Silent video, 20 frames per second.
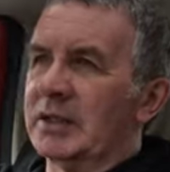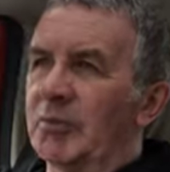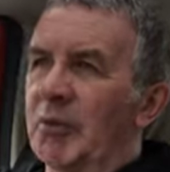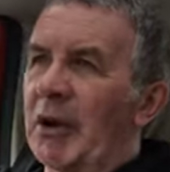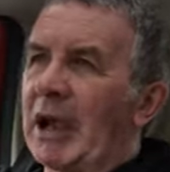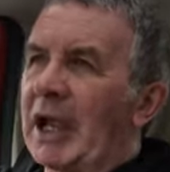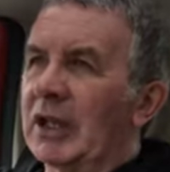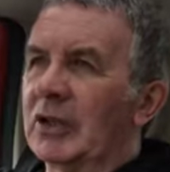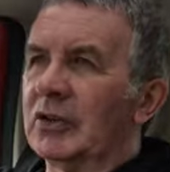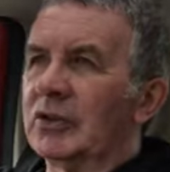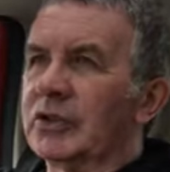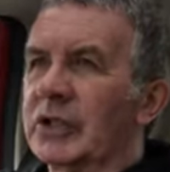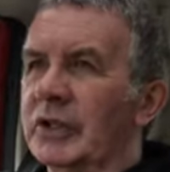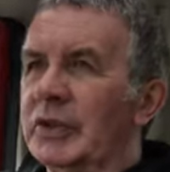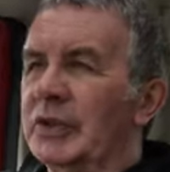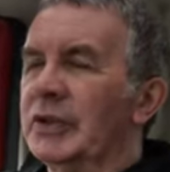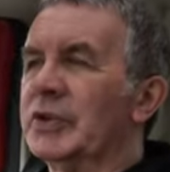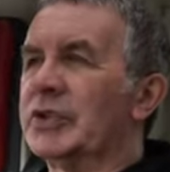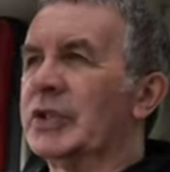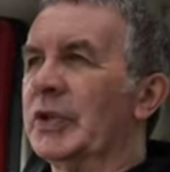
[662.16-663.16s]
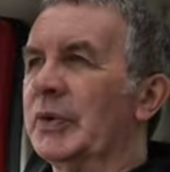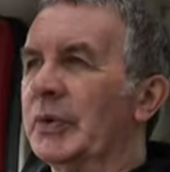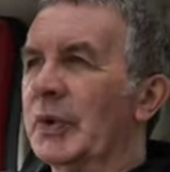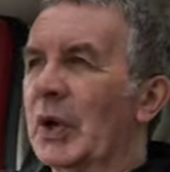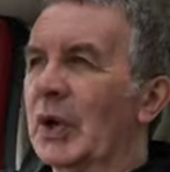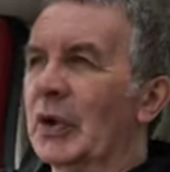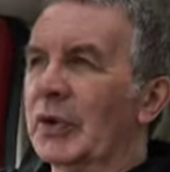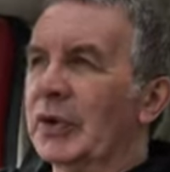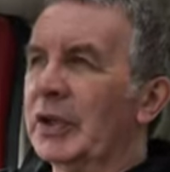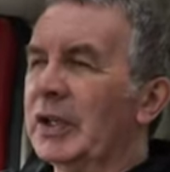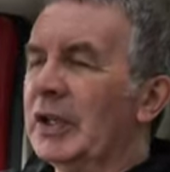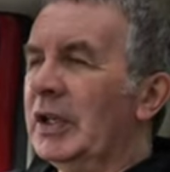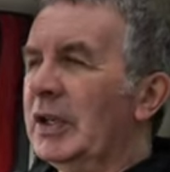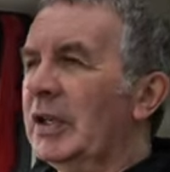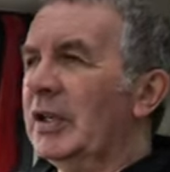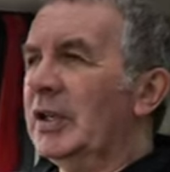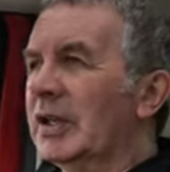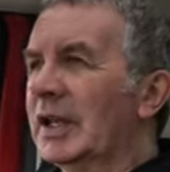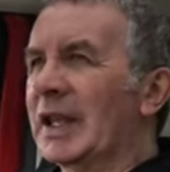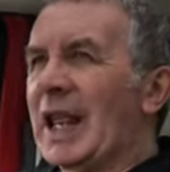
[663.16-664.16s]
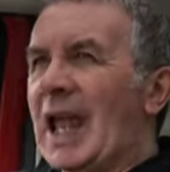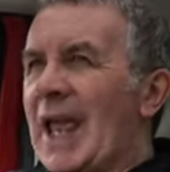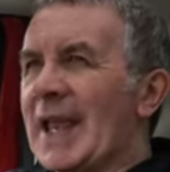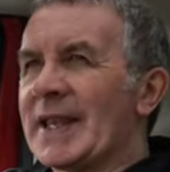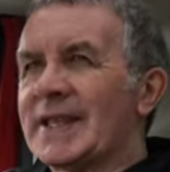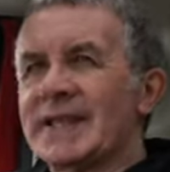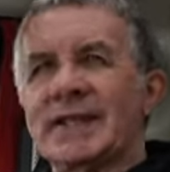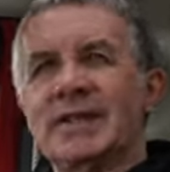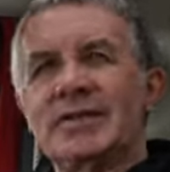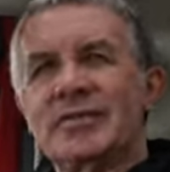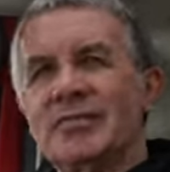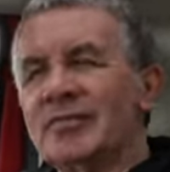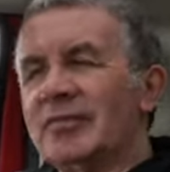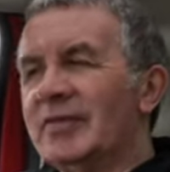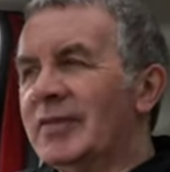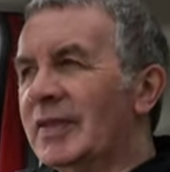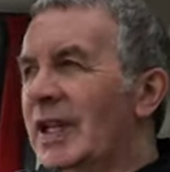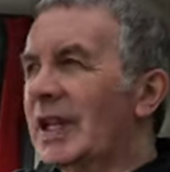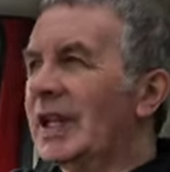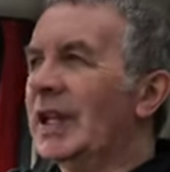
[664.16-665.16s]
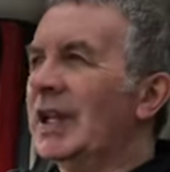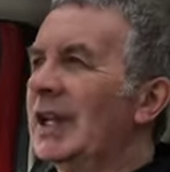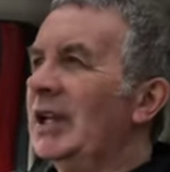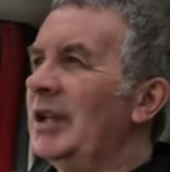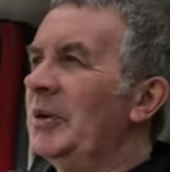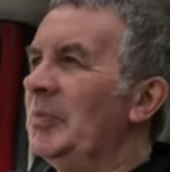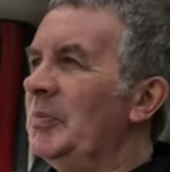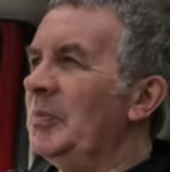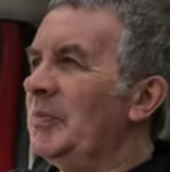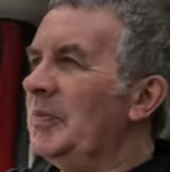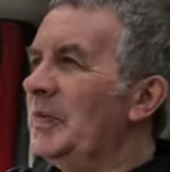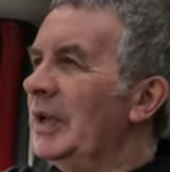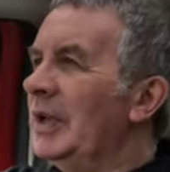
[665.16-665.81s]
a mile to run. Less. And